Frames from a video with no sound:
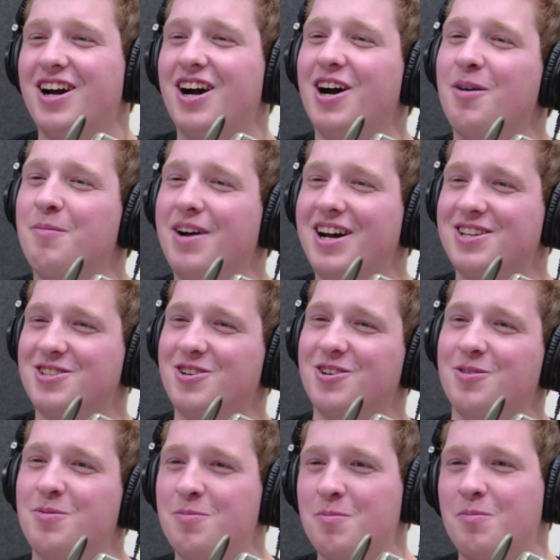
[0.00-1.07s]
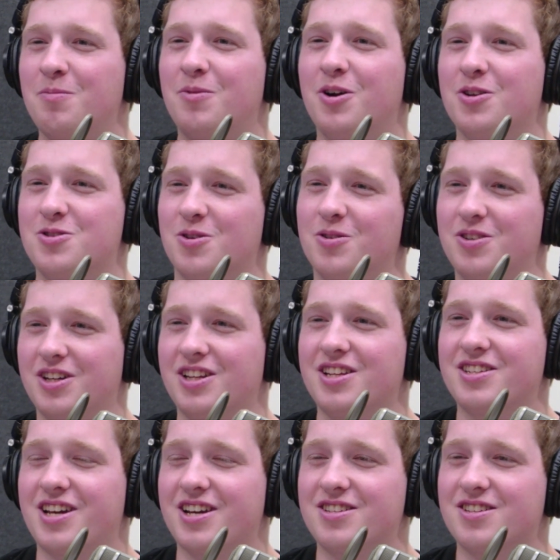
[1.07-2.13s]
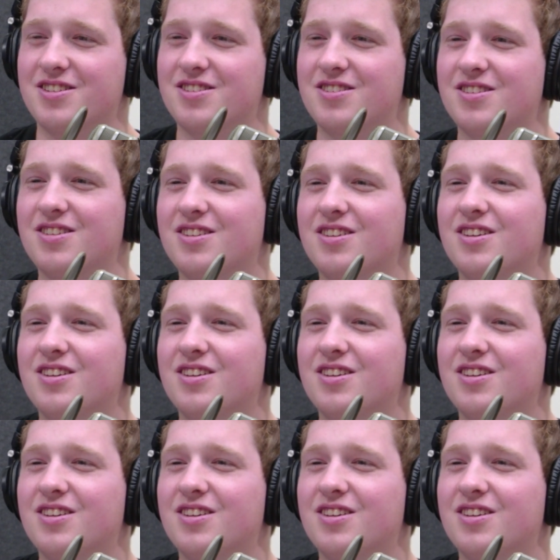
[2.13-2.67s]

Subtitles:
as you're consulting these cases?